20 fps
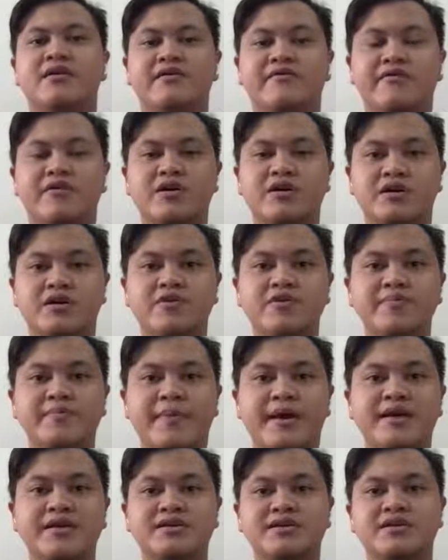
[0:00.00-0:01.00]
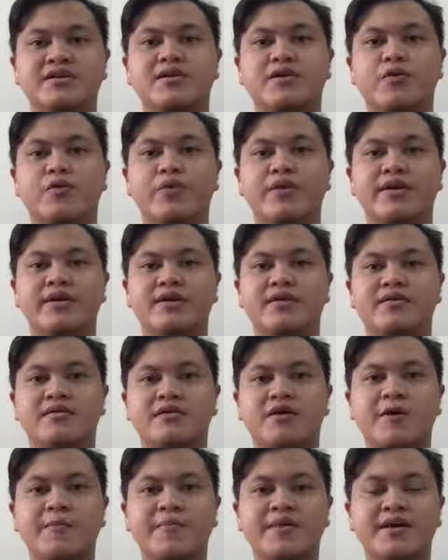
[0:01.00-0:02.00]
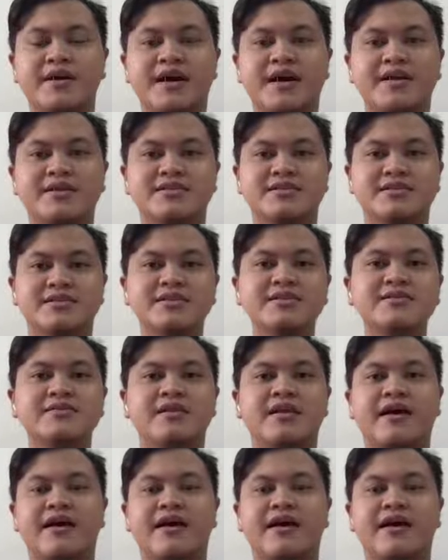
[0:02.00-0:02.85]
For a good match with the corporate culture,